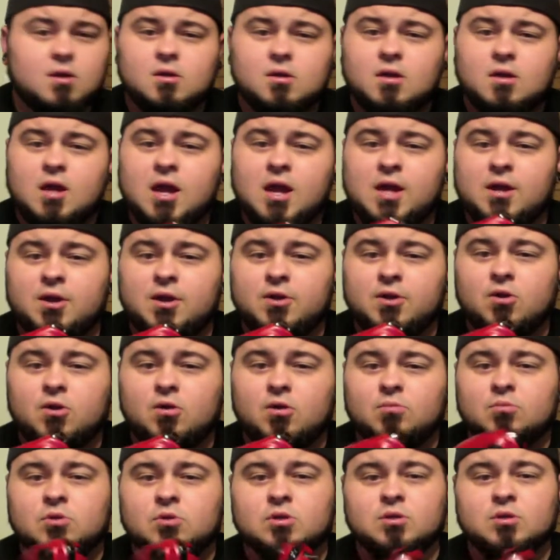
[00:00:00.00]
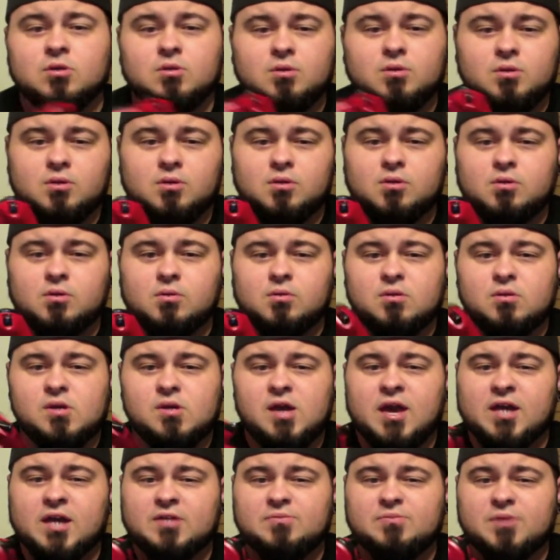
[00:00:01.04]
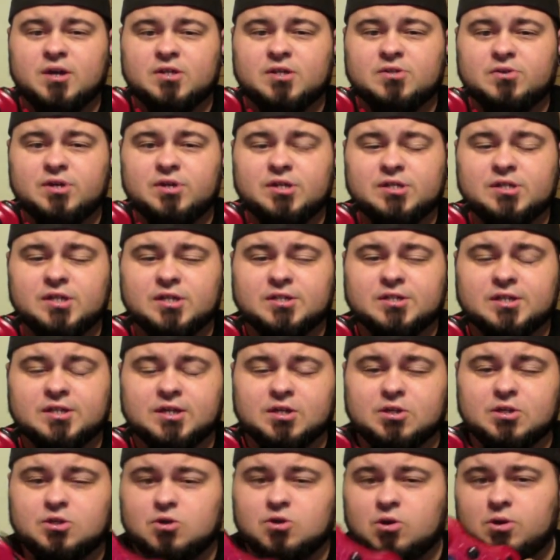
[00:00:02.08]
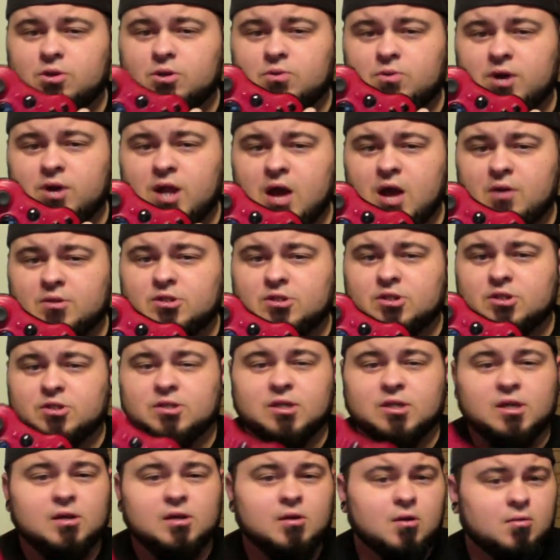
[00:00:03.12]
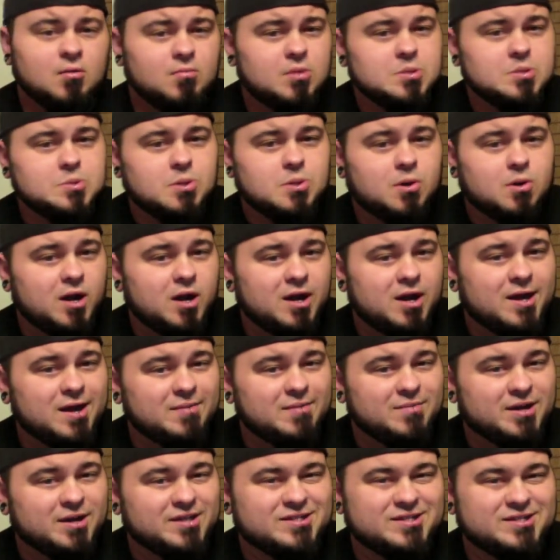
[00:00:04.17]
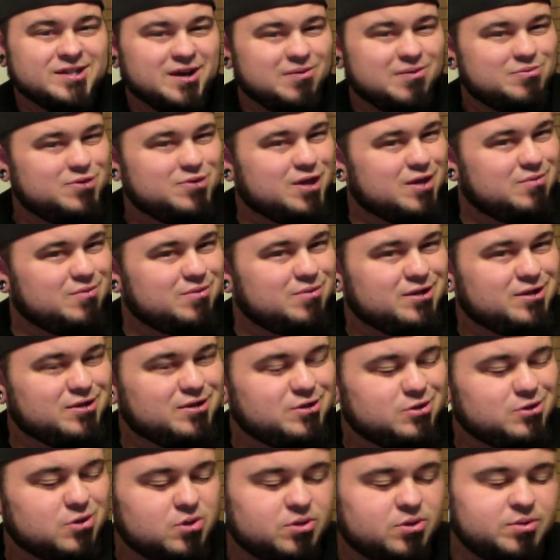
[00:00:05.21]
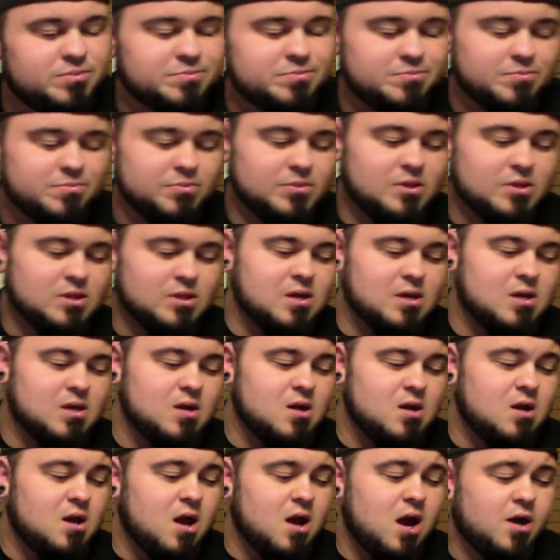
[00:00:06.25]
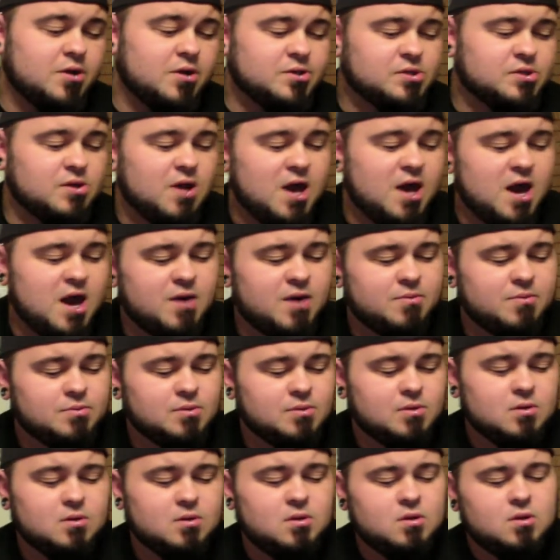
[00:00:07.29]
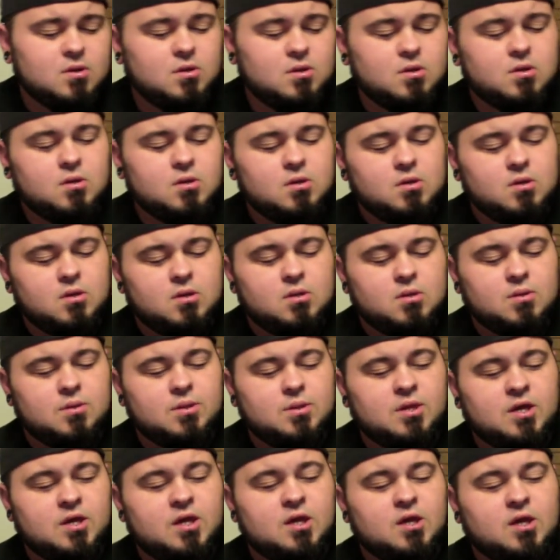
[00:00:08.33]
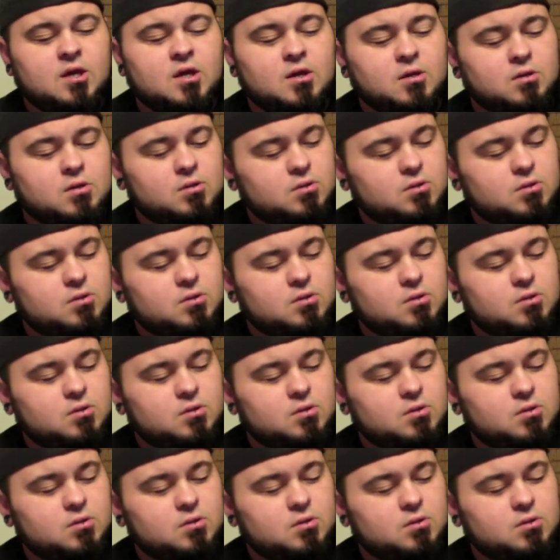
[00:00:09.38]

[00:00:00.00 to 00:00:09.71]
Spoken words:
and a normal Xbox 360 controller, the one I was using before I got my Scuf Gaming Controller. I also have the